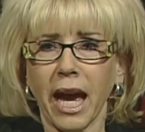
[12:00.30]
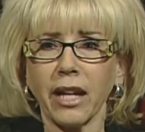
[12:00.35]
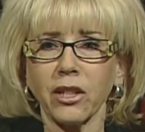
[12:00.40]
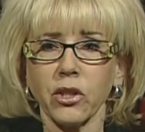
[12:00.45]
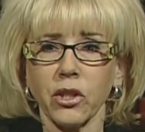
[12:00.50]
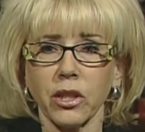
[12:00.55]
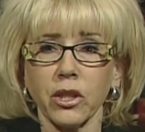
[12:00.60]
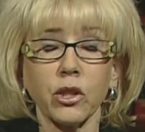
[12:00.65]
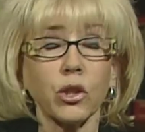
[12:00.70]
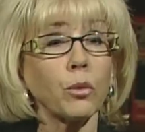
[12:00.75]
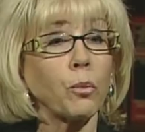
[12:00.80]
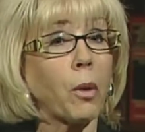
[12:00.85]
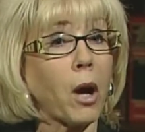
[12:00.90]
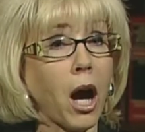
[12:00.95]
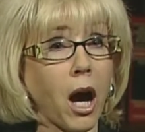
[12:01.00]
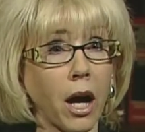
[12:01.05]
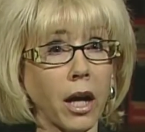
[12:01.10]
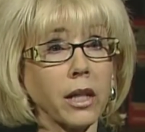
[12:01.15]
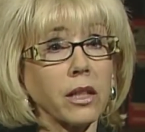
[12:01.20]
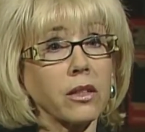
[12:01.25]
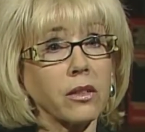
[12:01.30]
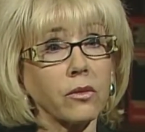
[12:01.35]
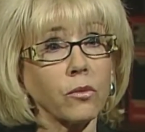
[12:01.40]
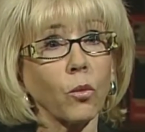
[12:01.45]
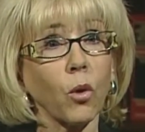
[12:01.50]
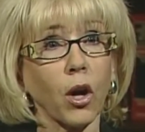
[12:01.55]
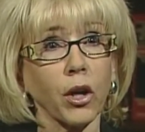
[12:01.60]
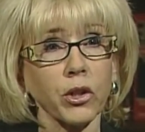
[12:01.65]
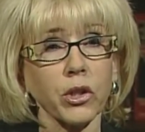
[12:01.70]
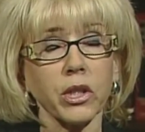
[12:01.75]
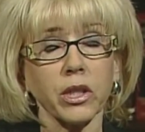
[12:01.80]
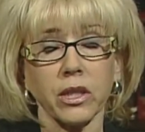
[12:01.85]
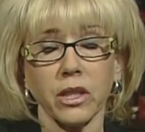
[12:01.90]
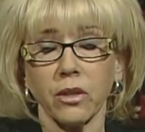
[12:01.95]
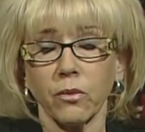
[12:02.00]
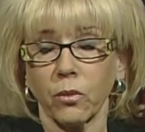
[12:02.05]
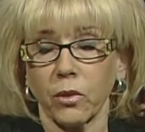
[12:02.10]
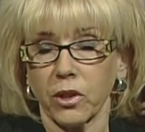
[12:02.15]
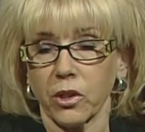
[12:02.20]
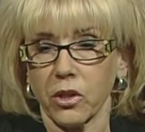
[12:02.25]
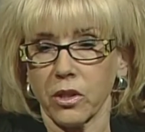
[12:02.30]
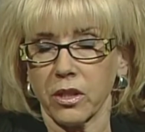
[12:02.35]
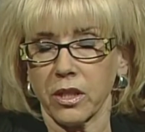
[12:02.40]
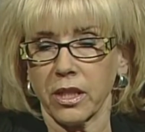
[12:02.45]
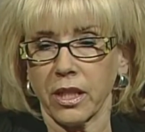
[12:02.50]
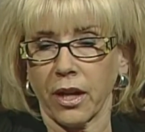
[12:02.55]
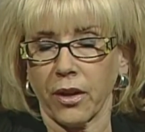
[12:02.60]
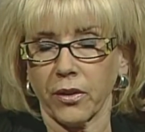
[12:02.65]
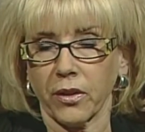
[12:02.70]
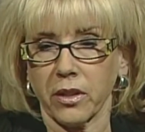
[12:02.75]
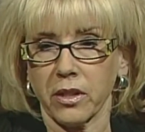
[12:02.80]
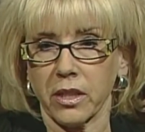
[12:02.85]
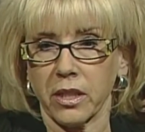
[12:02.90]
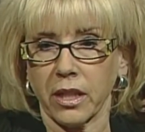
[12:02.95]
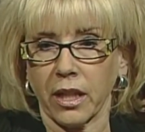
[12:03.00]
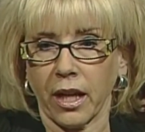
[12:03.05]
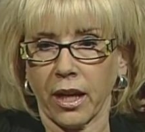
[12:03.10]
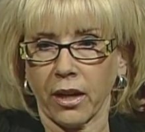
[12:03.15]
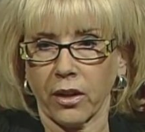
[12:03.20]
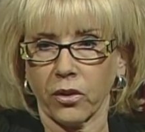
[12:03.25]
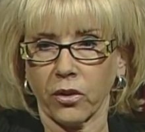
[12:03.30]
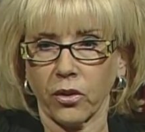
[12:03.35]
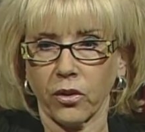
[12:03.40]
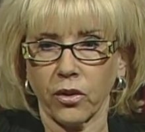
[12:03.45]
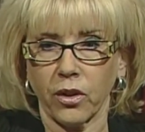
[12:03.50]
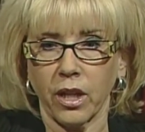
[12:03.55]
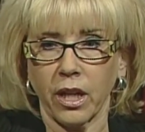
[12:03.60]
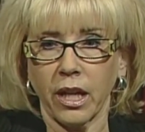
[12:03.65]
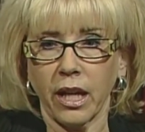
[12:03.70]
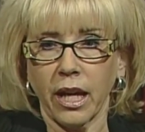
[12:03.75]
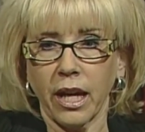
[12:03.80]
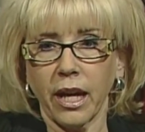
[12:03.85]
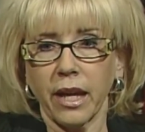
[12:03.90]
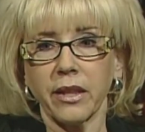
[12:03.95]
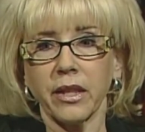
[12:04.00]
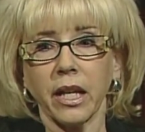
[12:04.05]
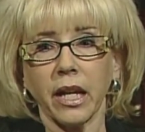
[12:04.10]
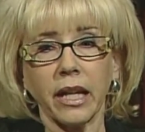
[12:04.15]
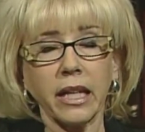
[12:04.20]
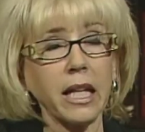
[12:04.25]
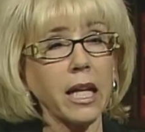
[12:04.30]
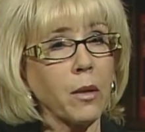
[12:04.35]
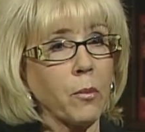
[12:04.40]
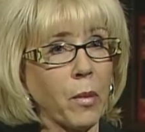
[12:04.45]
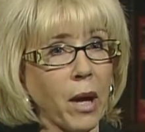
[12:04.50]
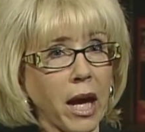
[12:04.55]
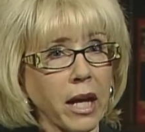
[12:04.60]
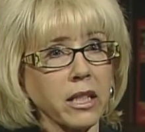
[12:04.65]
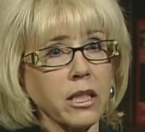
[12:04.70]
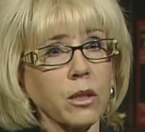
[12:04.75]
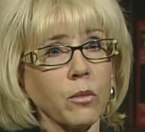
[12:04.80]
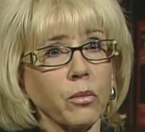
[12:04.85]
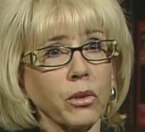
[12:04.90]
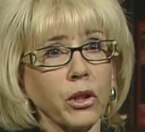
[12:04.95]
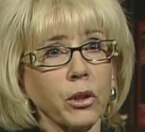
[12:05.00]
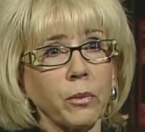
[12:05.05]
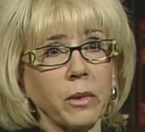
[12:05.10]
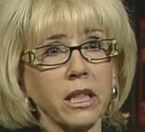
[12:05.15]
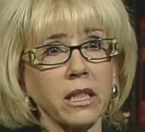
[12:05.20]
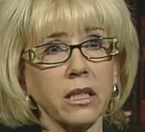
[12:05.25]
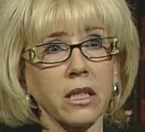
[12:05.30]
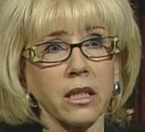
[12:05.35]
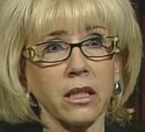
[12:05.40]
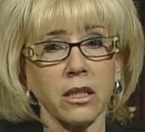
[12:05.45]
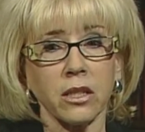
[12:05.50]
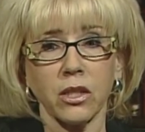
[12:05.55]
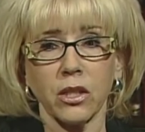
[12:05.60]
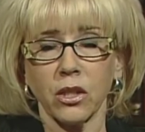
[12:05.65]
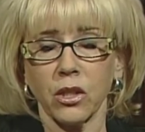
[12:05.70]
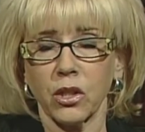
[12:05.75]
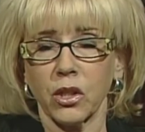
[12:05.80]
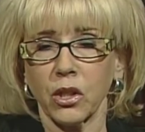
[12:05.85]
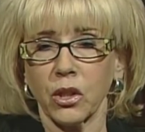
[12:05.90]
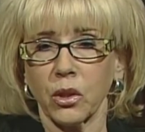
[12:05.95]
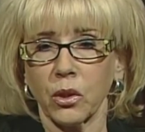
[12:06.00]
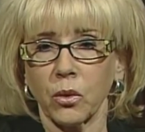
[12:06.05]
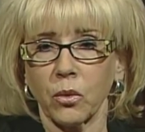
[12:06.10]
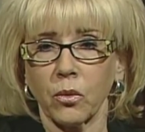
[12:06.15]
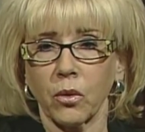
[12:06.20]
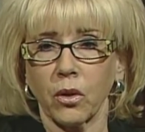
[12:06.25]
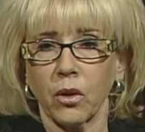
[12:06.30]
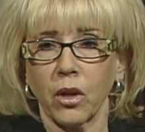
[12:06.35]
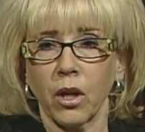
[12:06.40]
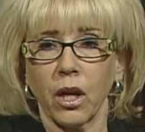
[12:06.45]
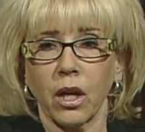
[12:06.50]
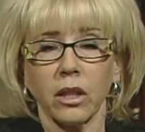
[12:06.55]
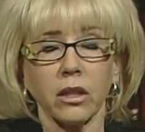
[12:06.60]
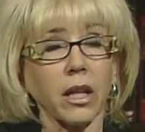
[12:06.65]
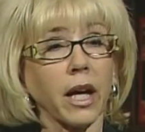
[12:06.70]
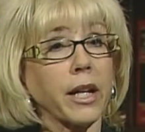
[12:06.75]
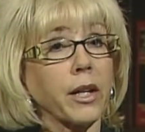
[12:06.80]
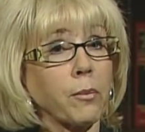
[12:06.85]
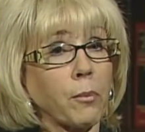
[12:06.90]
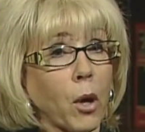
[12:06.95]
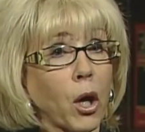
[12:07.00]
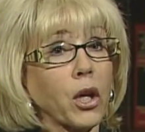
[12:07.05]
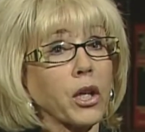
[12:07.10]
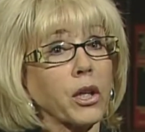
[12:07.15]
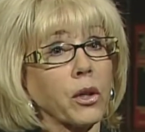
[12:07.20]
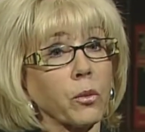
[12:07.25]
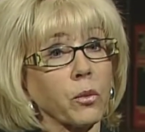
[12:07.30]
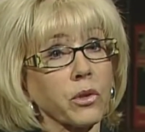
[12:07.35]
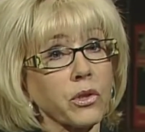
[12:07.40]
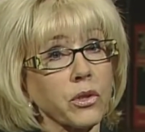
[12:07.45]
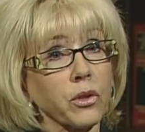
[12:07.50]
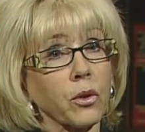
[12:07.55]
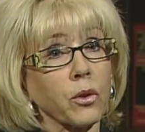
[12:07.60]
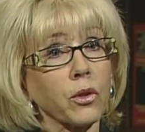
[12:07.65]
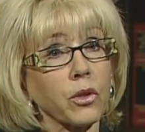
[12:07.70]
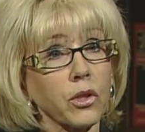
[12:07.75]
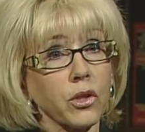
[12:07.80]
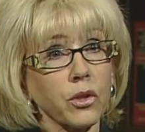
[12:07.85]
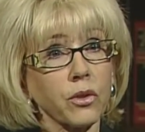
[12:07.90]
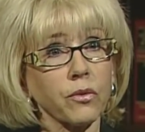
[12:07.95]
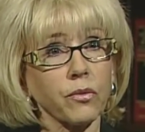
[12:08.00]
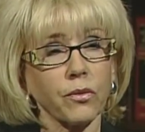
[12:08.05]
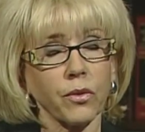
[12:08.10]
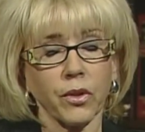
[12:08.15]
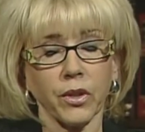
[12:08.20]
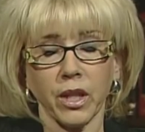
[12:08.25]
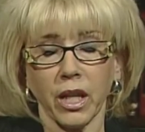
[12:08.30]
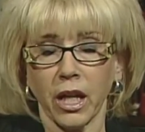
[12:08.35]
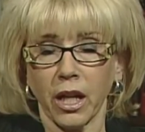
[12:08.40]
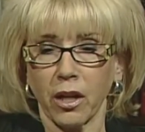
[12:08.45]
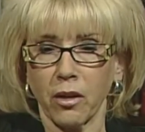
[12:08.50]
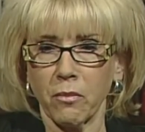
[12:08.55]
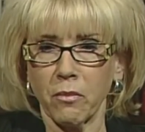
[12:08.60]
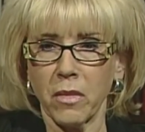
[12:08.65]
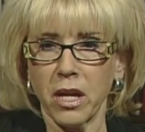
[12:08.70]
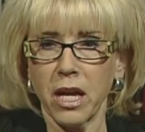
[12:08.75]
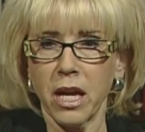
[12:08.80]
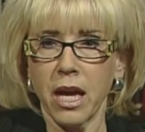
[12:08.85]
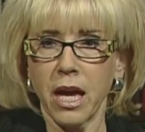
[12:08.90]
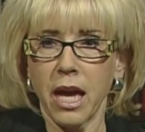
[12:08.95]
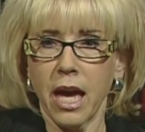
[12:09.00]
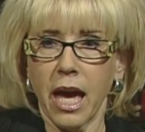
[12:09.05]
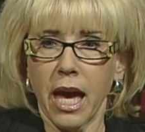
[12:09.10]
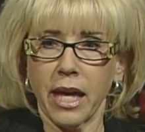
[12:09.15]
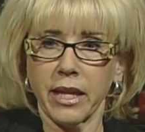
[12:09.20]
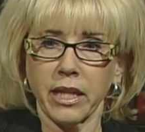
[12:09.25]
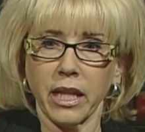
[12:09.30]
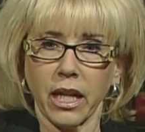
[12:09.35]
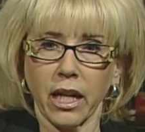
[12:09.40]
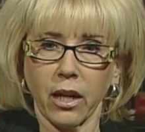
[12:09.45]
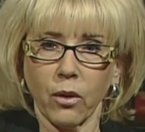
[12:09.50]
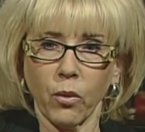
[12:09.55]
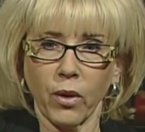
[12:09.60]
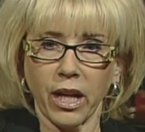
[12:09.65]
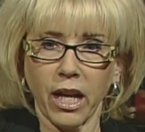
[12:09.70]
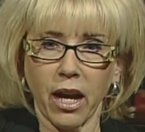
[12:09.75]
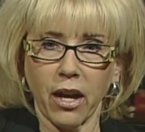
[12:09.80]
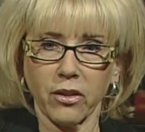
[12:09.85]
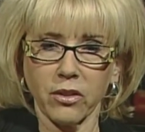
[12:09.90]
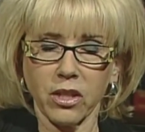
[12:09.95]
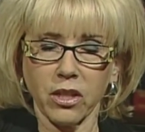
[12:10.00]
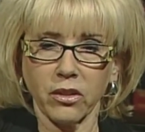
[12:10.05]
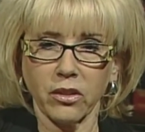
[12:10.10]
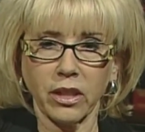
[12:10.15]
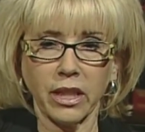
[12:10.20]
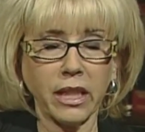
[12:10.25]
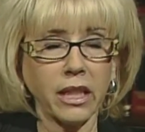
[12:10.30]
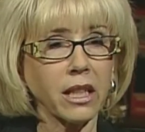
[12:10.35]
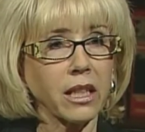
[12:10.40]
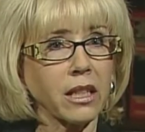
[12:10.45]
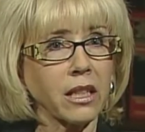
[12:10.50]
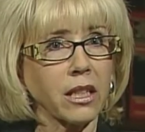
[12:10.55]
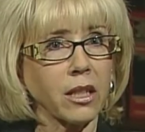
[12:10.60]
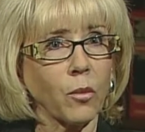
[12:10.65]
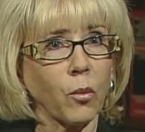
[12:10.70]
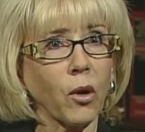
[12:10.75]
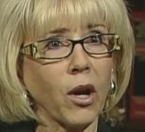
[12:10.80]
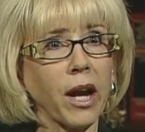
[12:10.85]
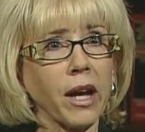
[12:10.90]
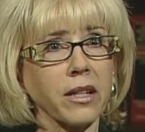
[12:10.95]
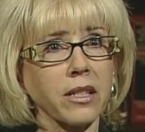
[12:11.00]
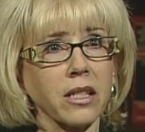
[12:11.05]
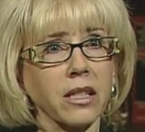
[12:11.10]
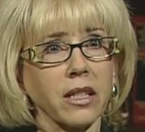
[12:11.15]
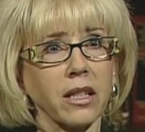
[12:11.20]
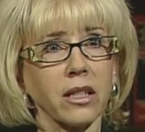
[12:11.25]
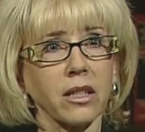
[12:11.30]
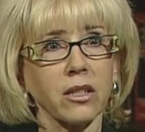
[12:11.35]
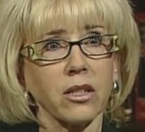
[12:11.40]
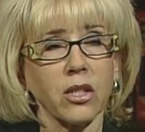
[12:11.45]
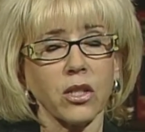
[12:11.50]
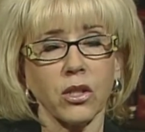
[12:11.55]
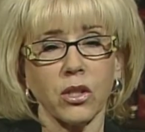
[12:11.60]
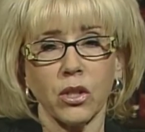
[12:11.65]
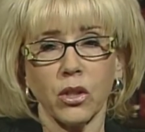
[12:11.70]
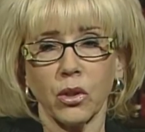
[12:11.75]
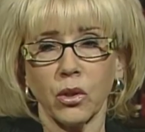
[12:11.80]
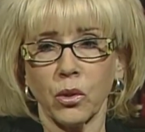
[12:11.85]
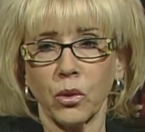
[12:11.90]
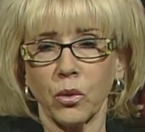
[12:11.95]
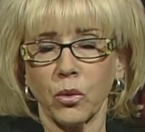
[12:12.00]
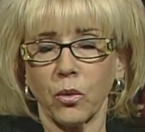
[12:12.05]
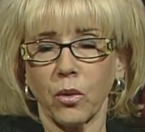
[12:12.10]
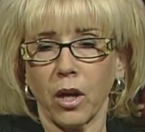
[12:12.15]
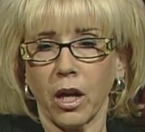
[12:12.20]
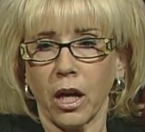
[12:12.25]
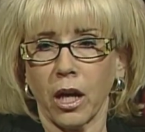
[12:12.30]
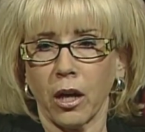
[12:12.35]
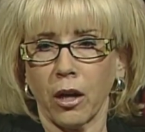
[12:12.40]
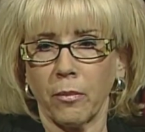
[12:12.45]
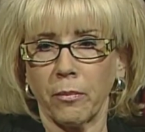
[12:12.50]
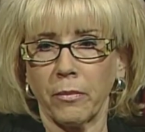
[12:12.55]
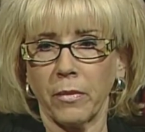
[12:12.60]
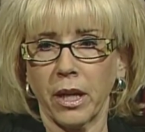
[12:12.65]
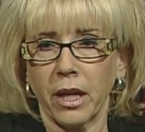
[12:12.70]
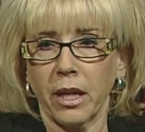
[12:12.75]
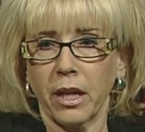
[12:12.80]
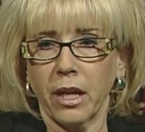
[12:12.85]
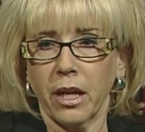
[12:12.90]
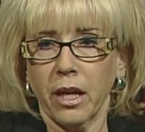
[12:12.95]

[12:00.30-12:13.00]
actually DuPont, Washington, which is south of Seattle. And then I came back to Bloomington to do a lot of market research for them. And then I went out to Lincoln, Nebraska to do, um,